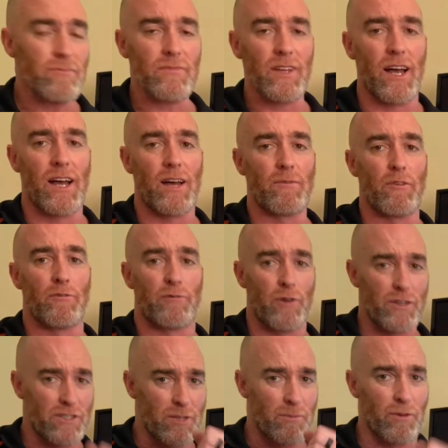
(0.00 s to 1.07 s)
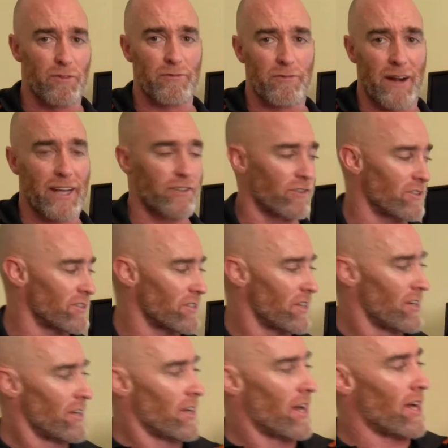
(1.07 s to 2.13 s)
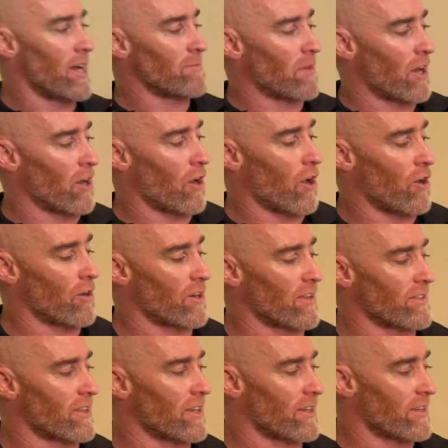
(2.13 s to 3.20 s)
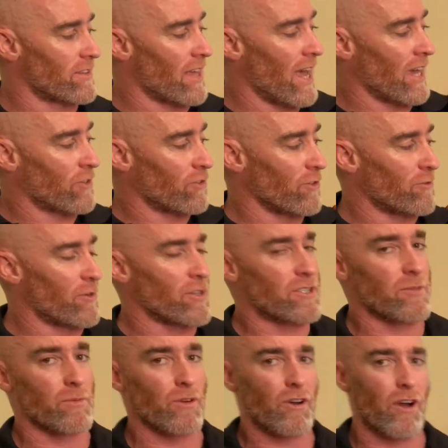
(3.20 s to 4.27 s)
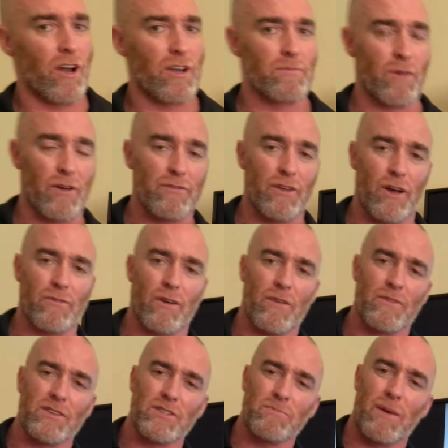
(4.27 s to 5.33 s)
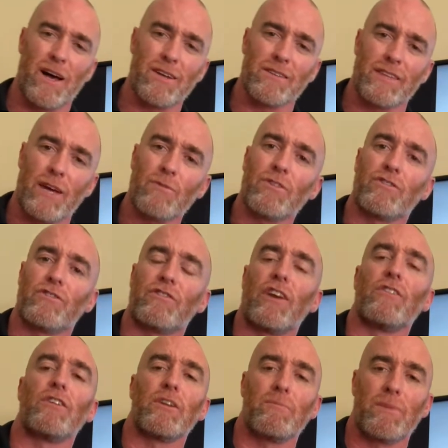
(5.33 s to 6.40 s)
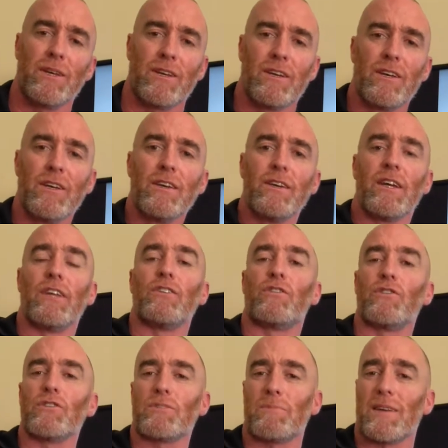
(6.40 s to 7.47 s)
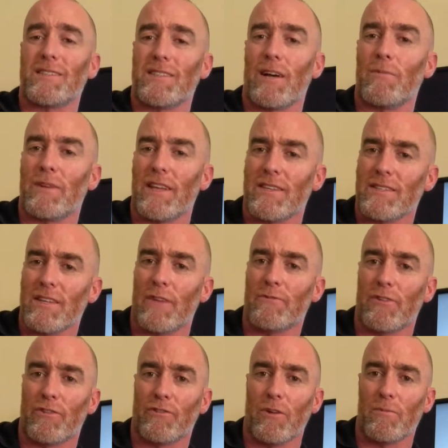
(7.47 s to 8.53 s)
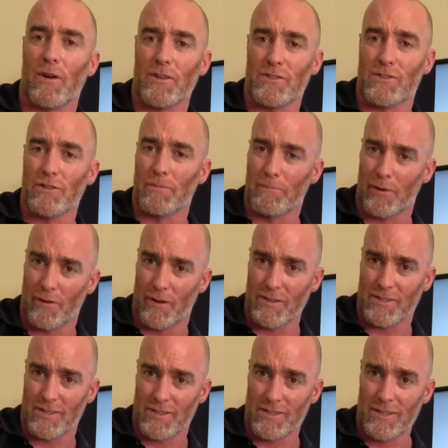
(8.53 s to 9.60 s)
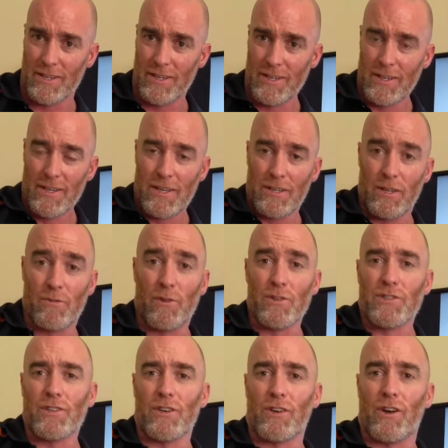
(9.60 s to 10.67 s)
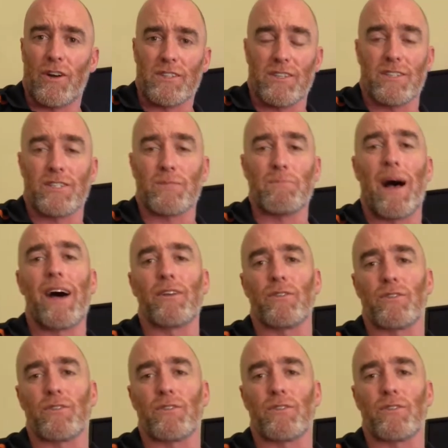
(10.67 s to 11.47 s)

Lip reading: vertebral fractures along the actual vertebral column of the spine. That would generally be induced by someone that suffers from osteoporosis. You've also got spinal